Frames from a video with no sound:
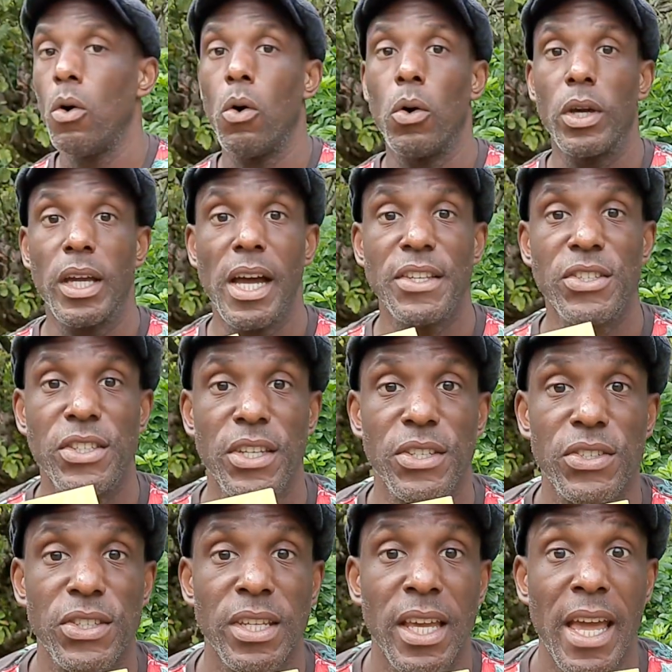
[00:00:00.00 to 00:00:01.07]

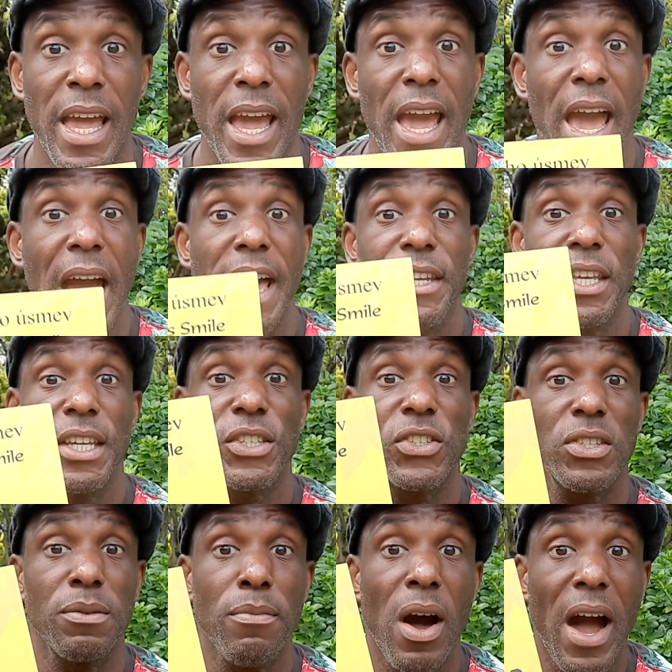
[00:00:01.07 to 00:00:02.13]
Augustus and His
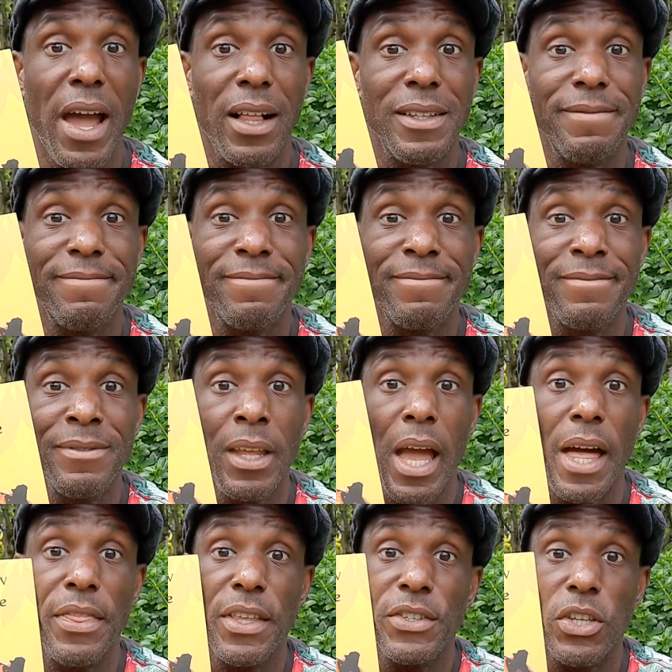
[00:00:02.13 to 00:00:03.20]
Smile.
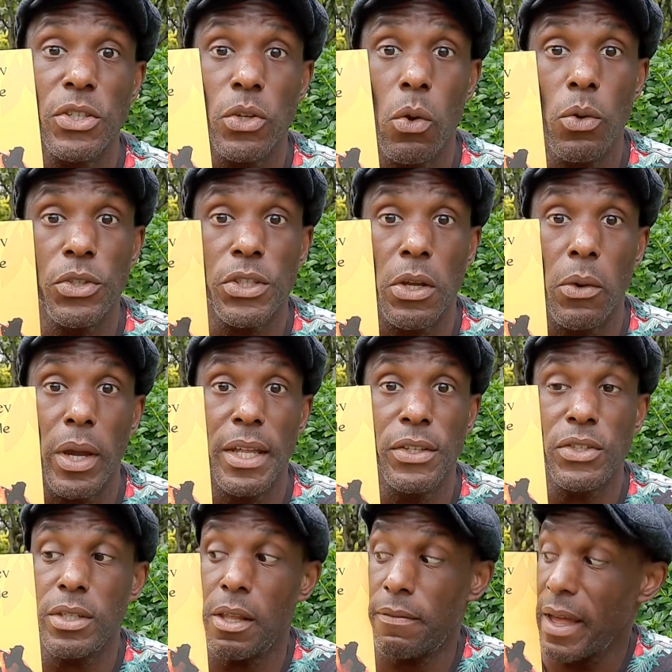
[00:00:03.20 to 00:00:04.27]
And this is also in
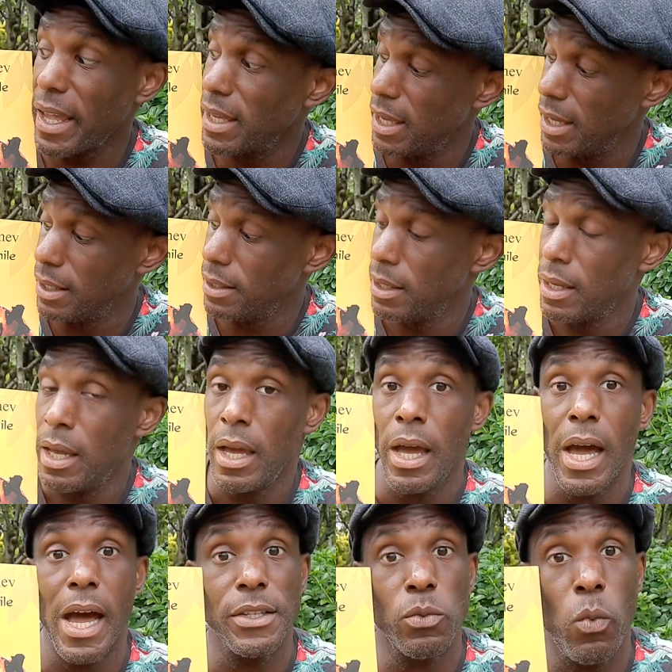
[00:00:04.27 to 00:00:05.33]
Slovakian
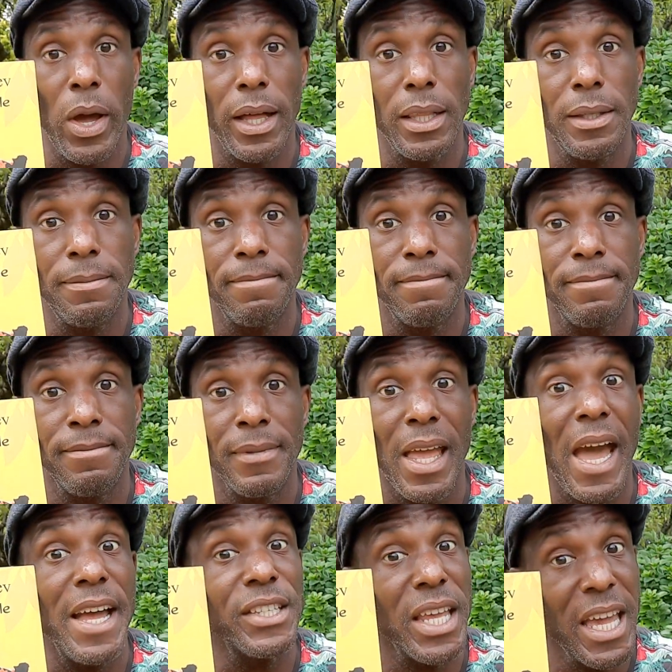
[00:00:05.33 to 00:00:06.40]
as well
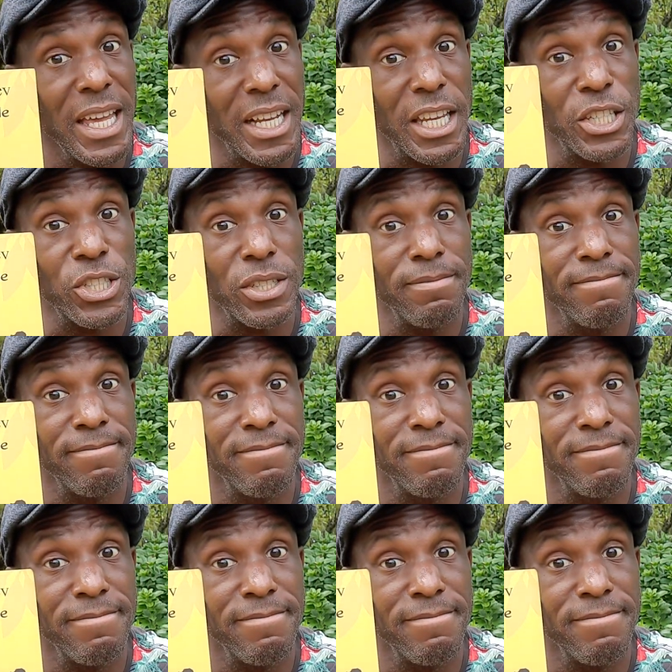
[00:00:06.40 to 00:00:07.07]
as English.